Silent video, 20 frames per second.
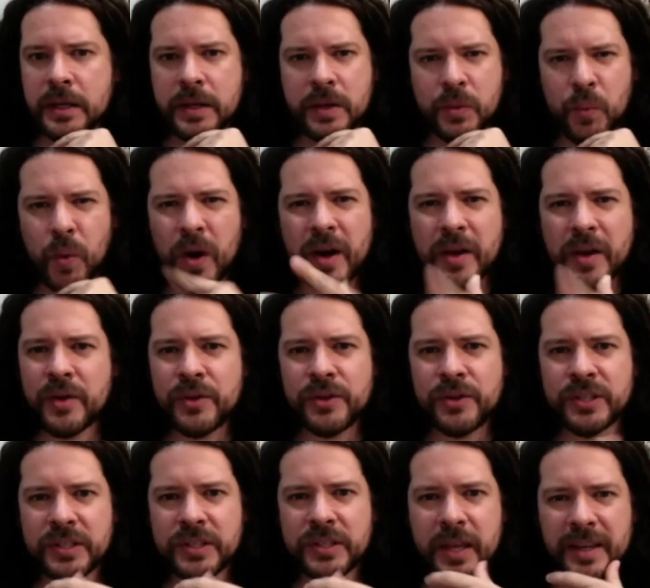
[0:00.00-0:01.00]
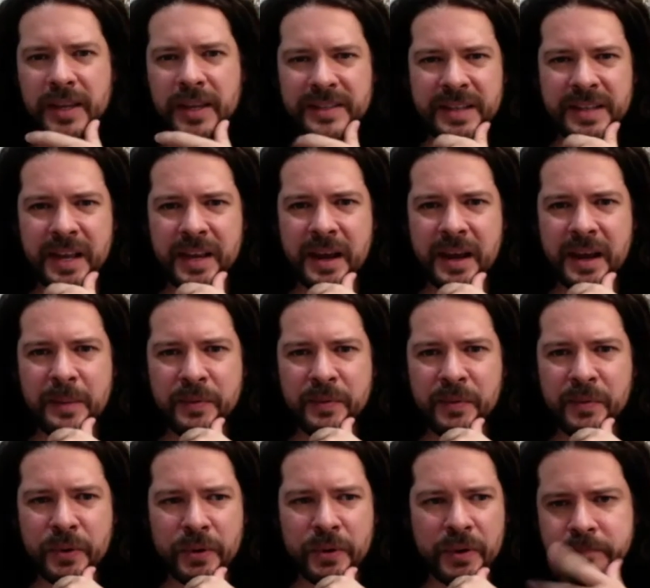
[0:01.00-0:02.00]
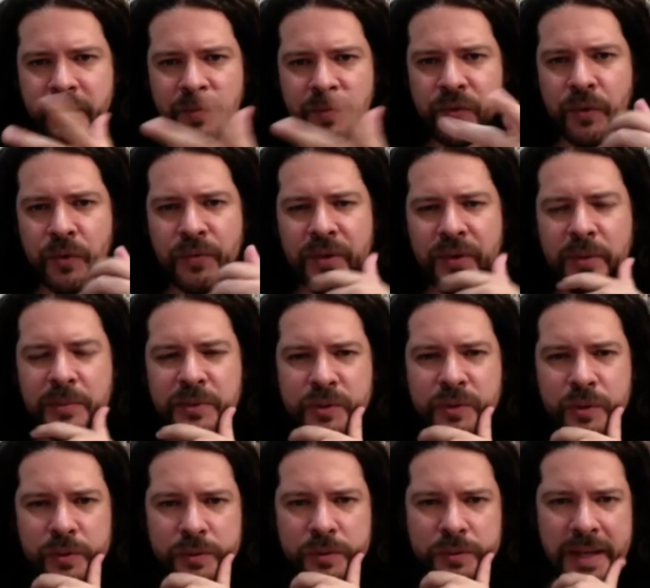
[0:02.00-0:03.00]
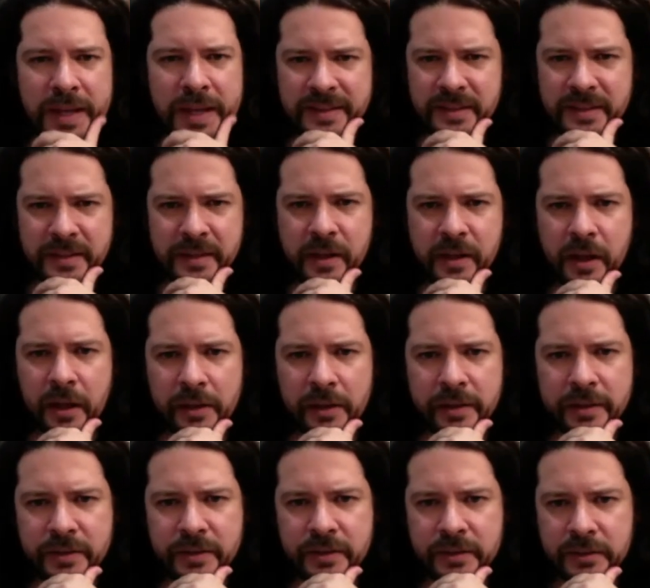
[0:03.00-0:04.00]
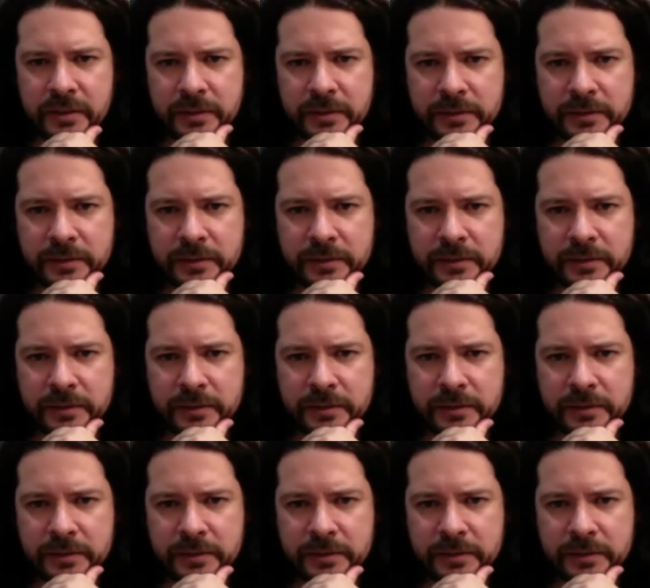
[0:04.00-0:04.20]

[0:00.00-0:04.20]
Why don't you just like sign up for, for film school at City College?